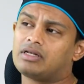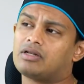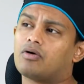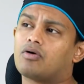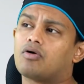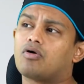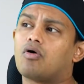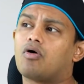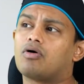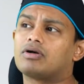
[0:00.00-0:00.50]

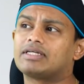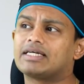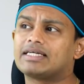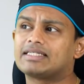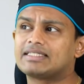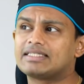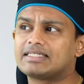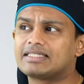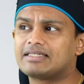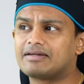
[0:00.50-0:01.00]
Now,
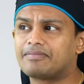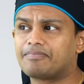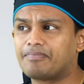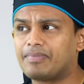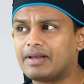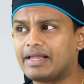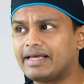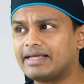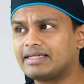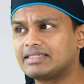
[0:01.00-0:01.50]
cortex is the
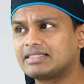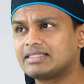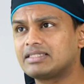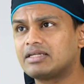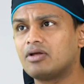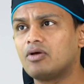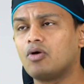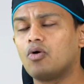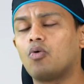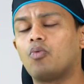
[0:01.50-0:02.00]

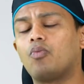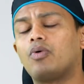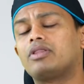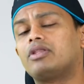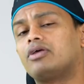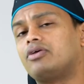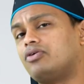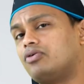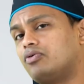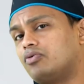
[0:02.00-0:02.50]
place where
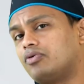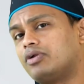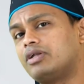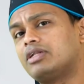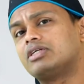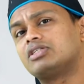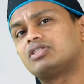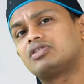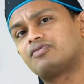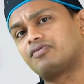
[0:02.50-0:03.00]
the
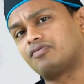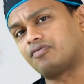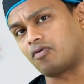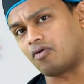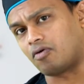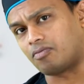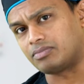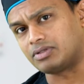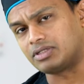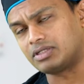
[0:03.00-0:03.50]
urine is
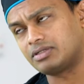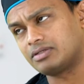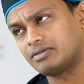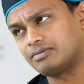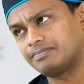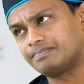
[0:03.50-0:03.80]
formed.